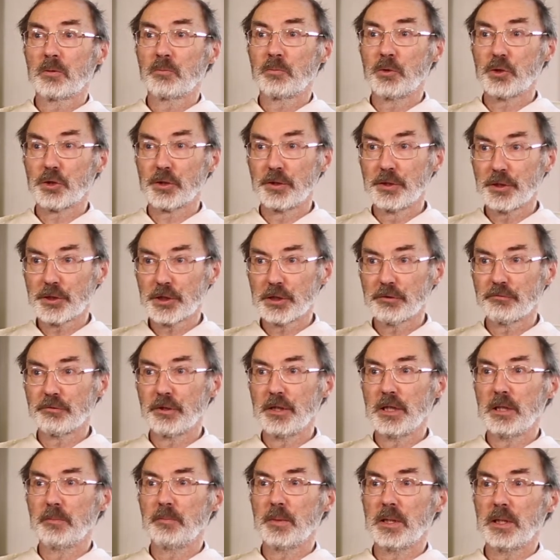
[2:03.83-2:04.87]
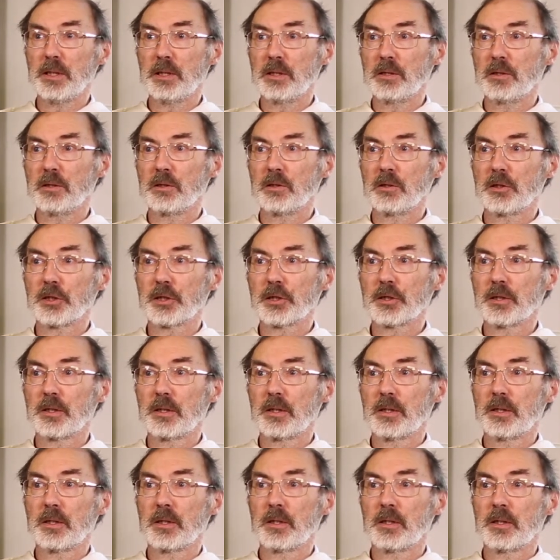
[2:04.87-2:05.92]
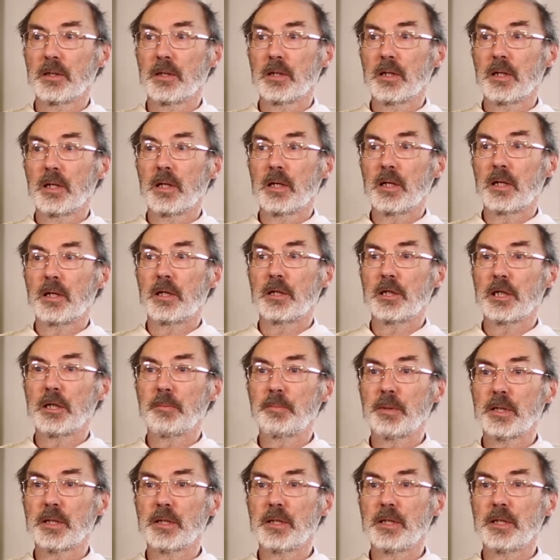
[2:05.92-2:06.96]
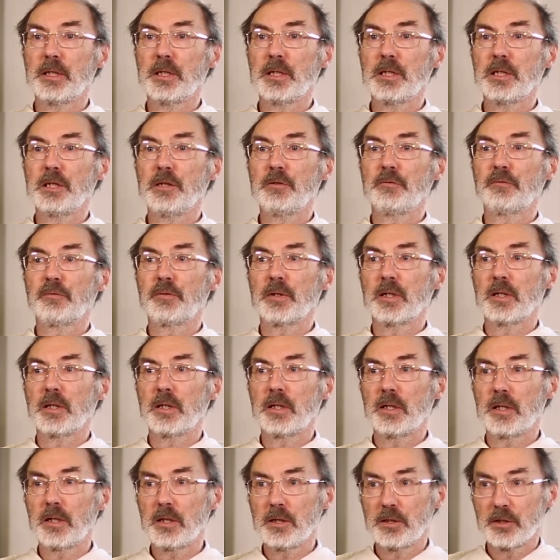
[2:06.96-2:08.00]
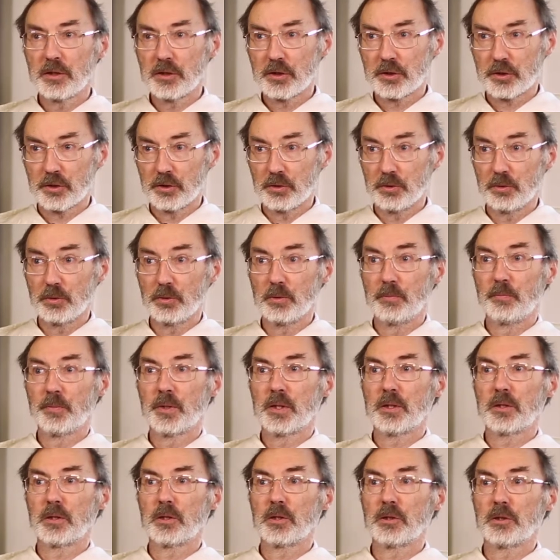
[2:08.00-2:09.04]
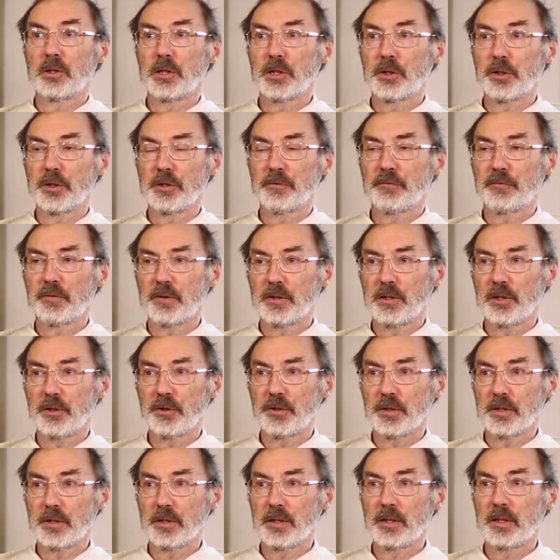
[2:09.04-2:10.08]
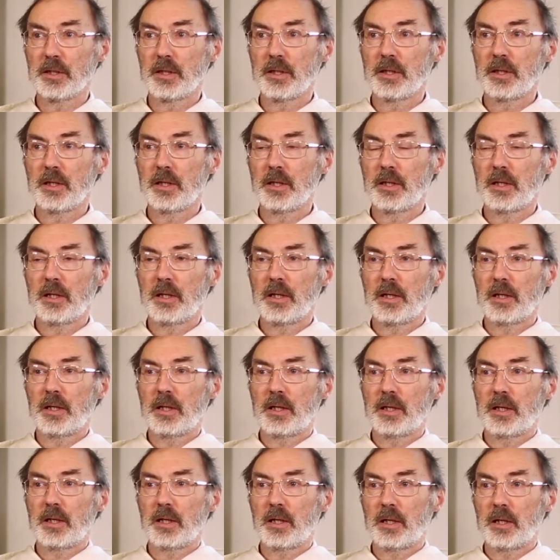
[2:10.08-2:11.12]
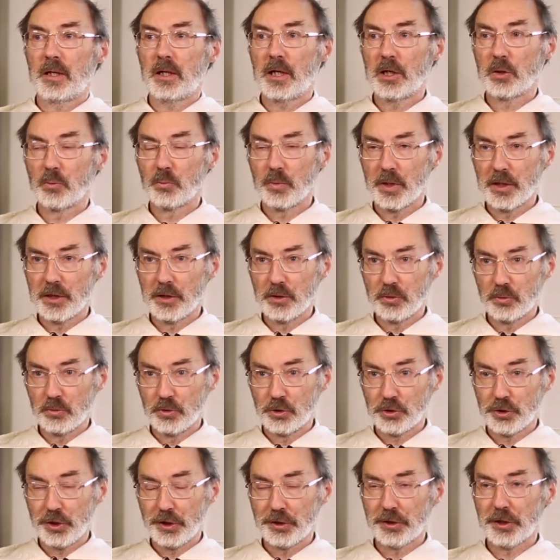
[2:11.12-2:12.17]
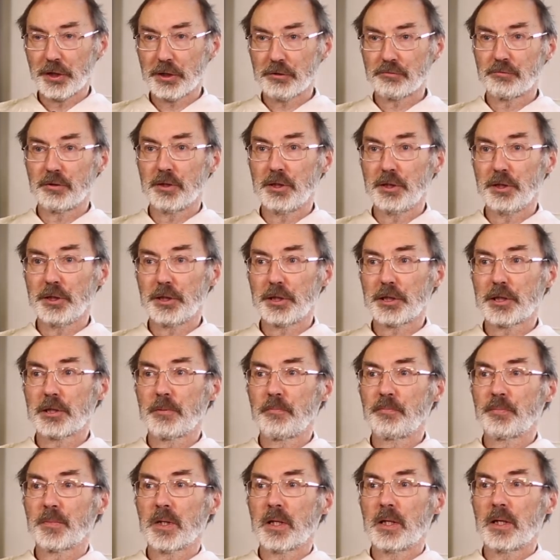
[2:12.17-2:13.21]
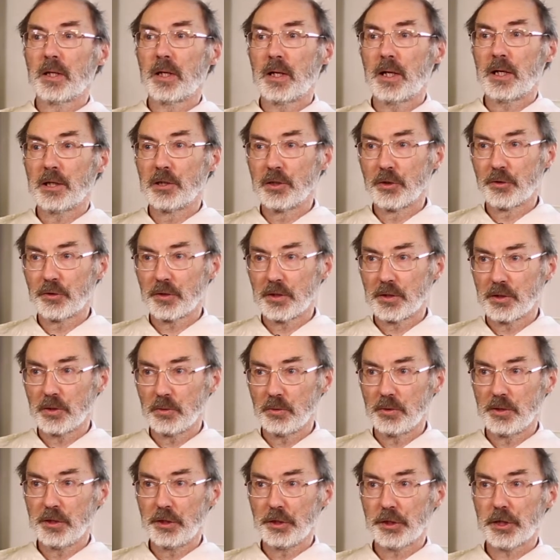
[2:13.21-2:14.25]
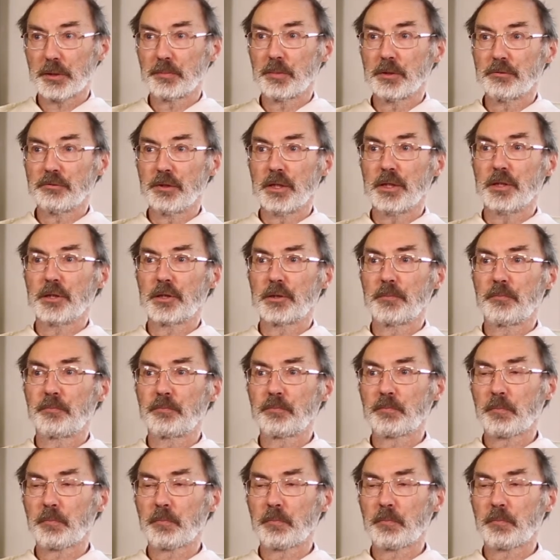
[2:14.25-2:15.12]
which literally means I believe into God the Father and one Lord Jesus Christ and the Holy Spirit.